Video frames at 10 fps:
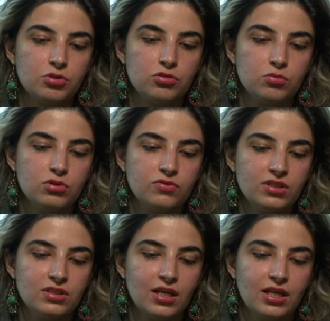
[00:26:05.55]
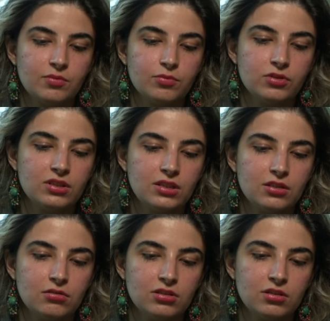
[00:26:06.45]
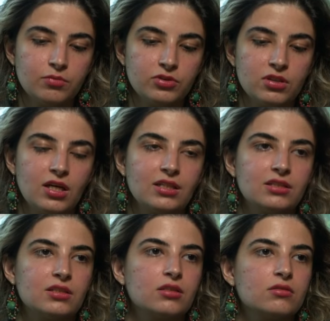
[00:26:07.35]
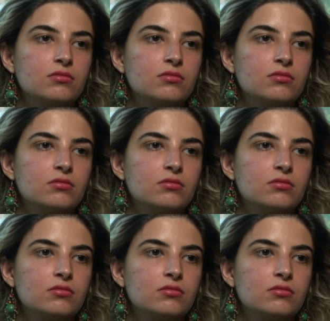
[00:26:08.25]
to move this knight, put c3, and put a knight here.